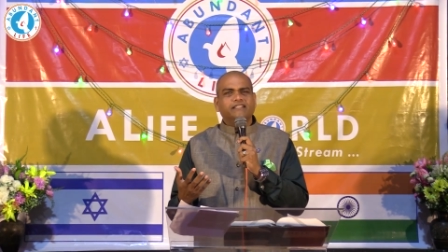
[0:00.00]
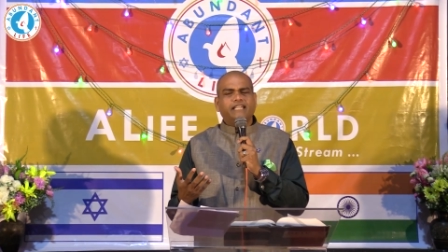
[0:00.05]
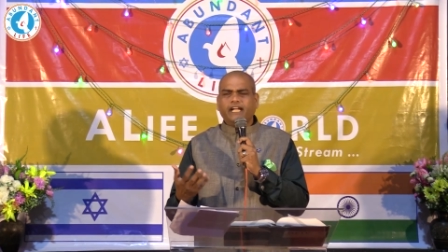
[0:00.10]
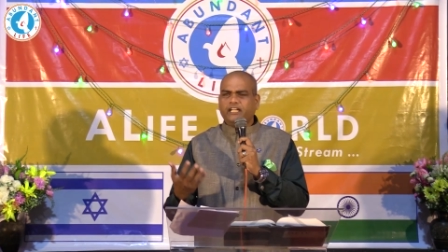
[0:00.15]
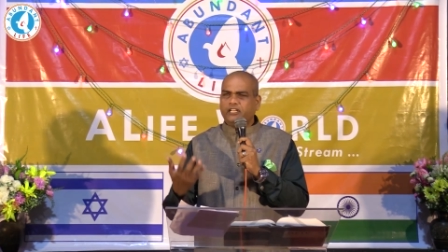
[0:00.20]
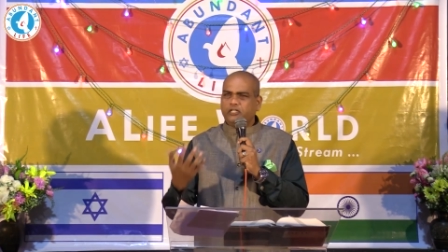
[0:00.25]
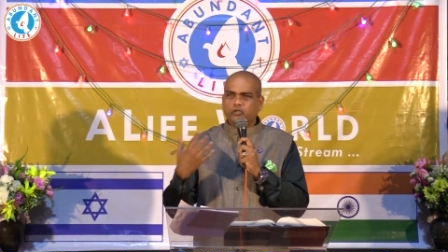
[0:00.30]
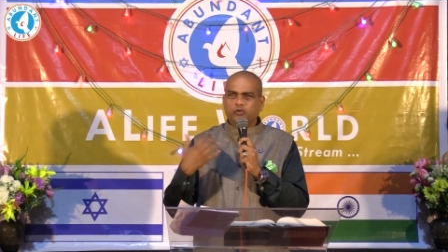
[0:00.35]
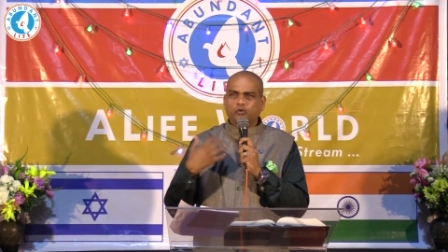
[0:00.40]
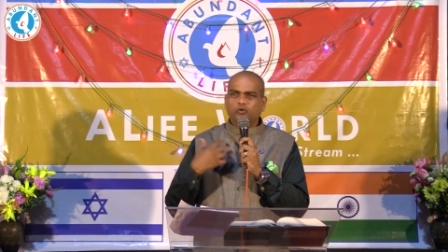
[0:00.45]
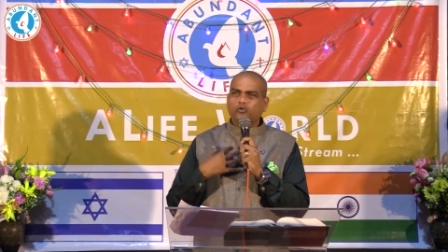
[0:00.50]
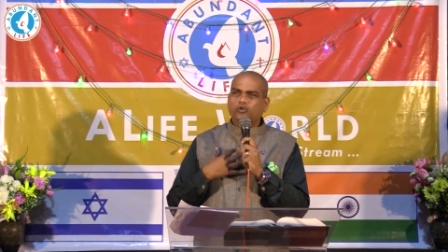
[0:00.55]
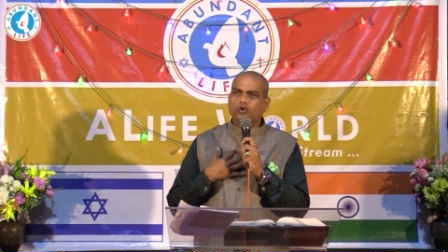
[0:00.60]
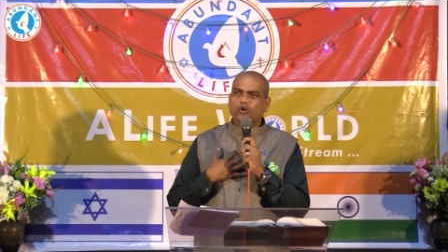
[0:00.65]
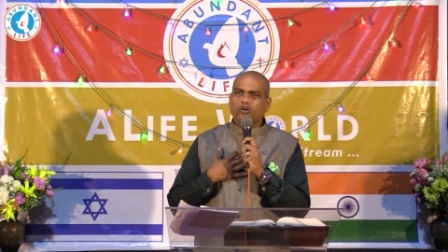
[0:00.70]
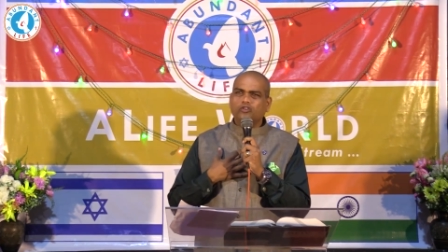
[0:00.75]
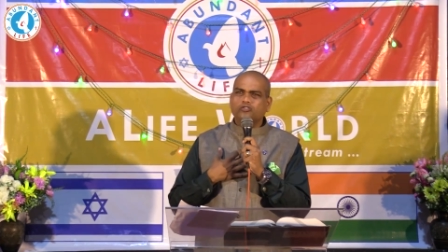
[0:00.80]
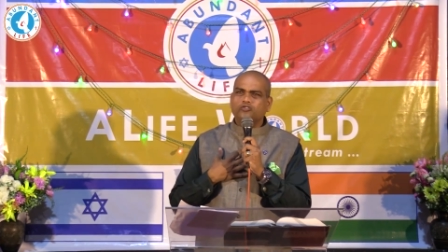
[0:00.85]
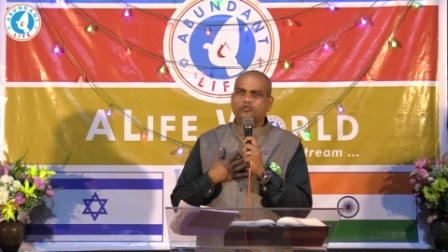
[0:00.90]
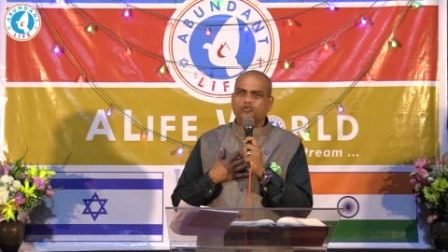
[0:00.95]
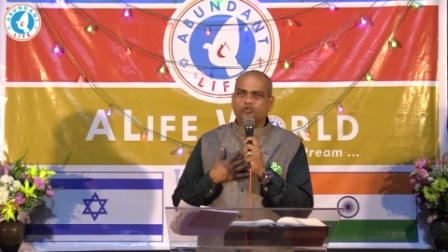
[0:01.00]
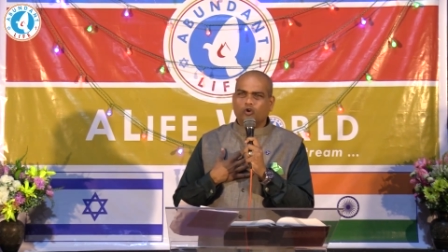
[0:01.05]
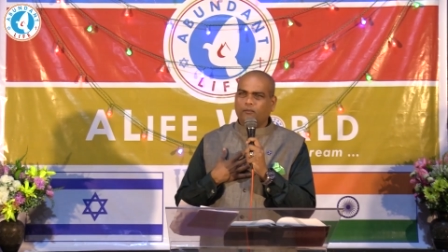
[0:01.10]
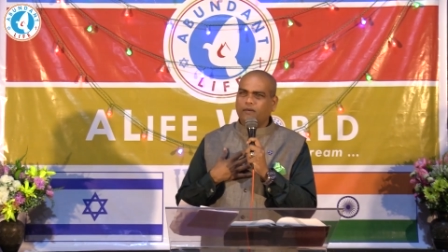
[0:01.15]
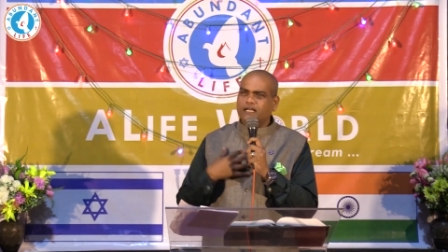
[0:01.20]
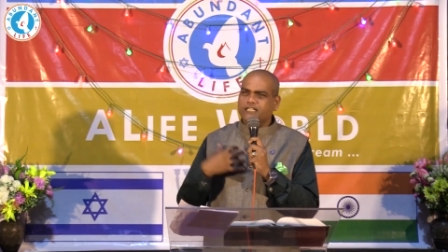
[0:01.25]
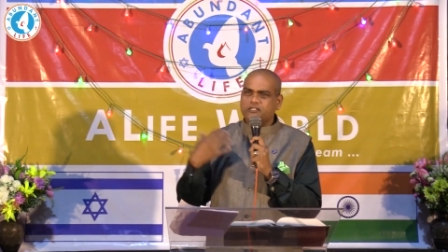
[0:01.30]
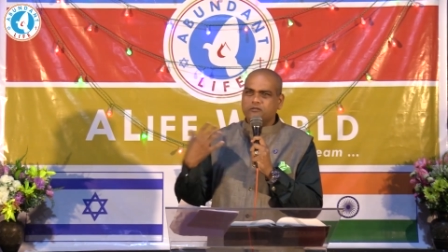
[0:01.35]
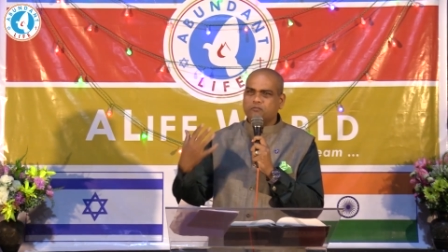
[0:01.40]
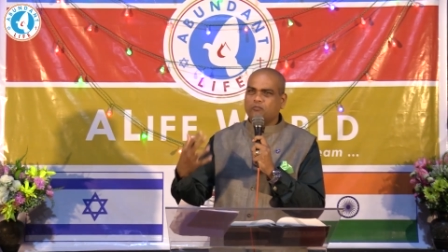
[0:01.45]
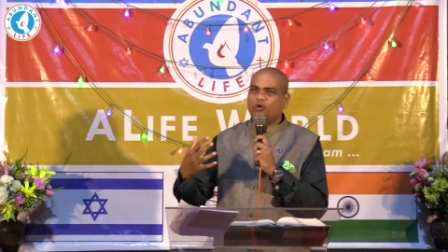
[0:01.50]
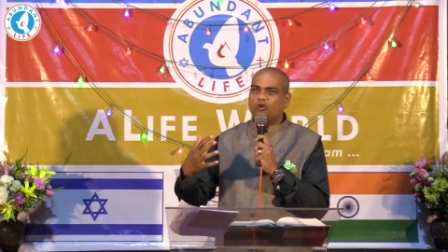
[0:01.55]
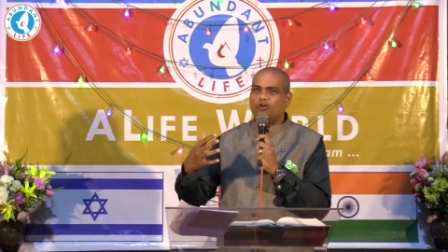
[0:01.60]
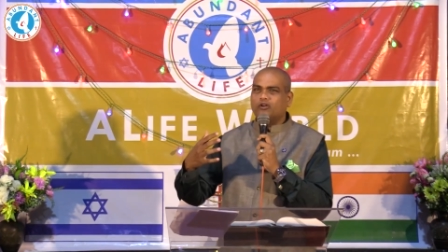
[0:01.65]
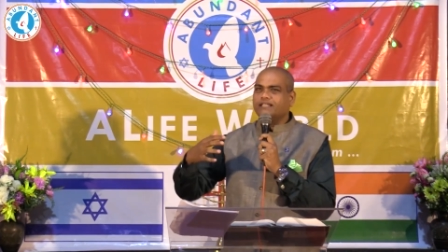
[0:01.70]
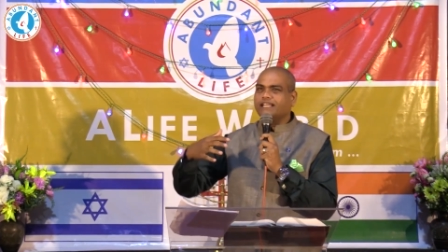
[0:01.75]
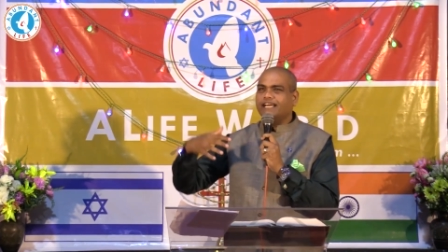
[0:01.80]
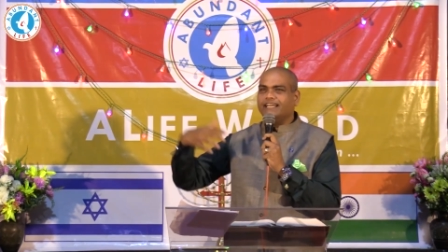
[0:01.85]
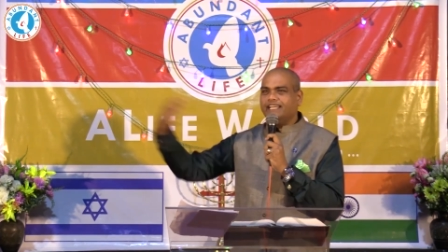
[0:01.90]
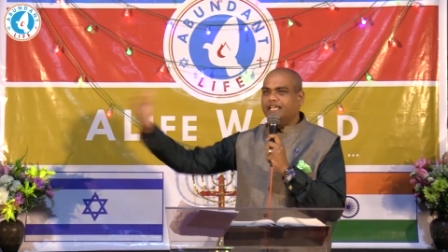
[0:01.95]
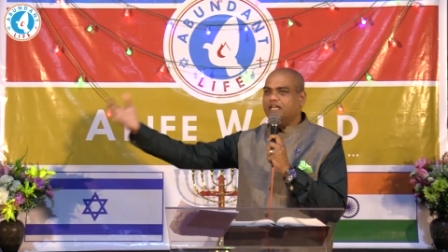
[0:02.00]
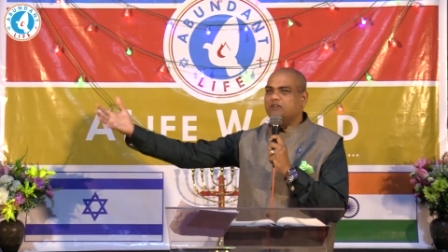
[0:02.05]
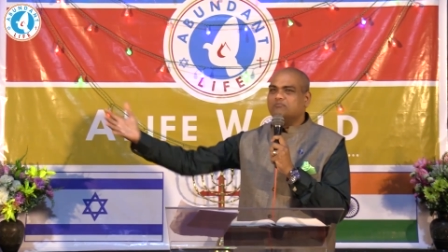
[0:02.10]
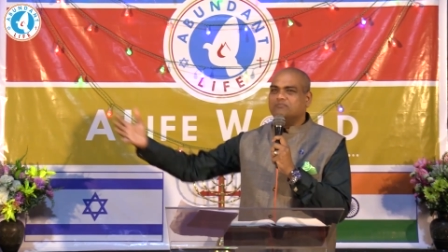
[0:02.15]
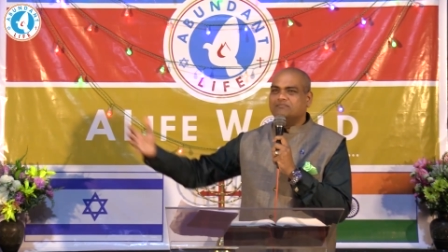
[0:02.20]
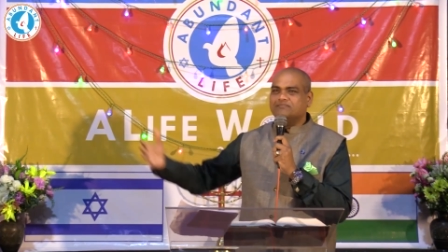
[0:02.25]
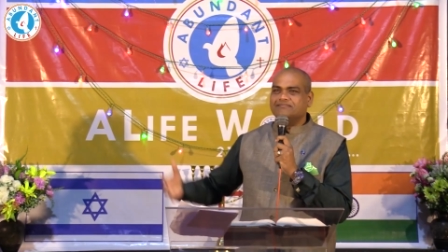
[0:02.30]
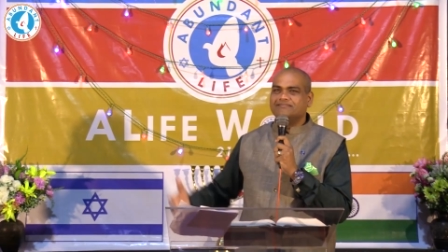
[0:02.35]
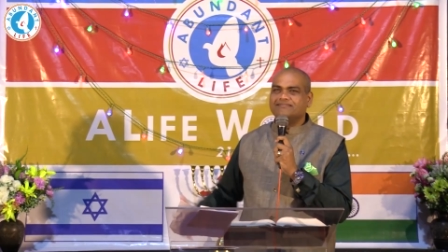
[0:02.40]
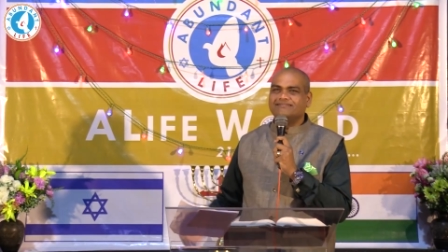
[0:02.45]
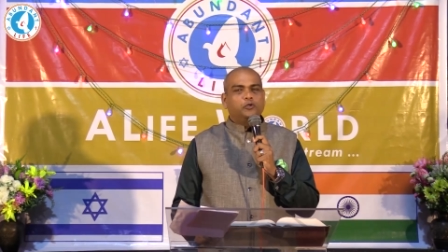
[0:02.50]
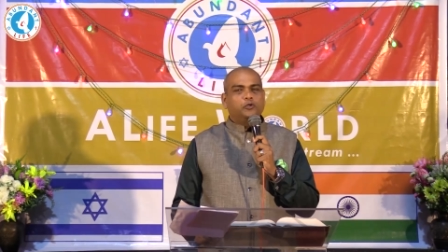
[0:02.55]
that you know so much more than him.